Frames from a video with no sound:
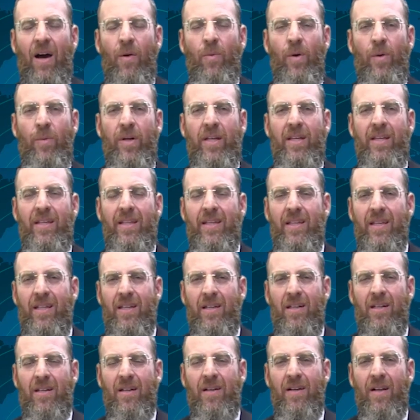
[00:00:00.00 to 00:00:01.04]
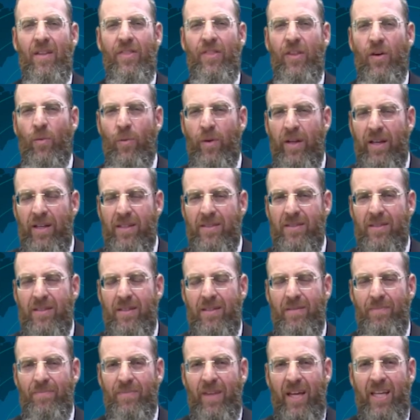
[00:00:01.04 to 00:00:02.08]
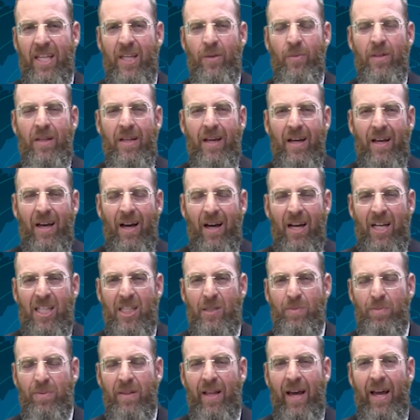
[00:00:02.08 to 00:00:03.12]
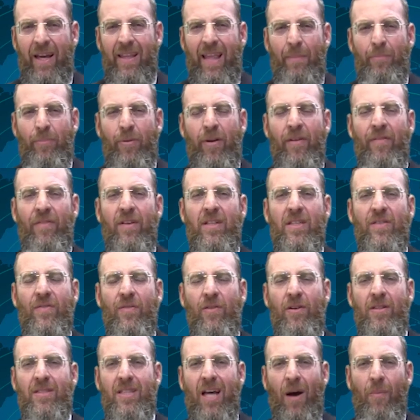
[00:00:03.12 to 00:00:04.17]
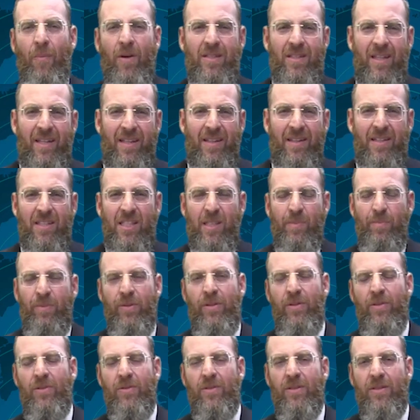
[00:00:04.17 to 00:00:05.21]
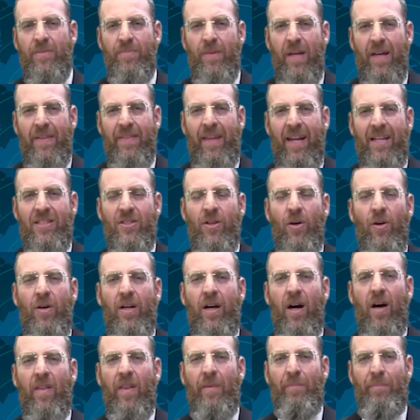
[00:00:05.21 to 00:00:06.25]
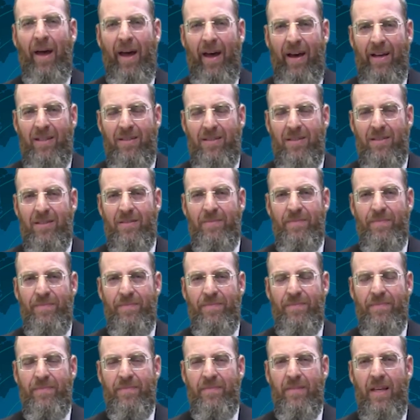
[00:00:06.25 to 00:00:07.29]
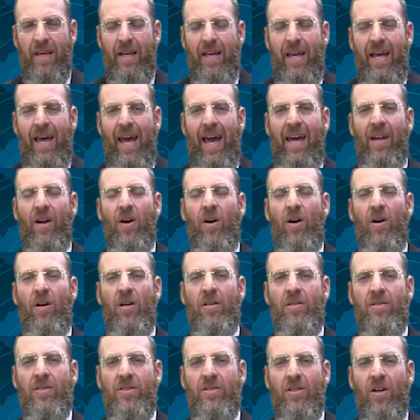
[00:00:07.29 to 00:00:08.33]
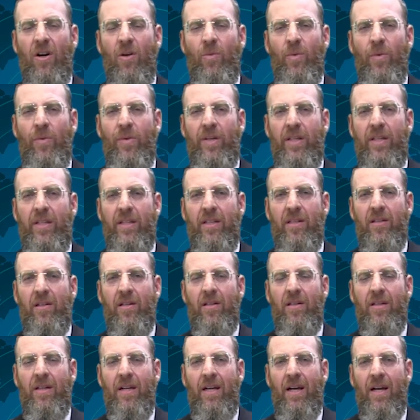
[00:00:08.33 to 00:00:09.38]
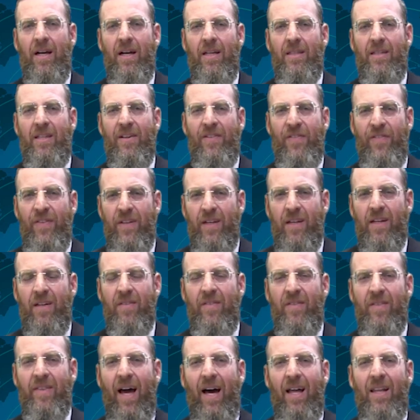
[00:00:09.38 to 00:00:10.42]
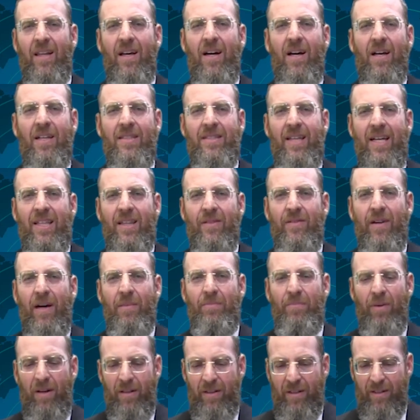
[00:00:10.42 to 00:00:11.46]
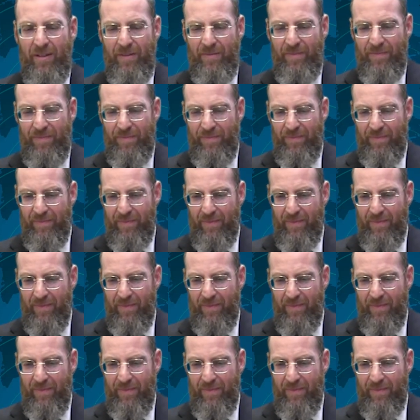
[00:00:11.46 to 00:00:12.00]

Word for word: we would hear the reason that he would explain that previous verse that was in dispute, that it's going on the past. And also we would hear definitively the halacha is like the Rabbanon.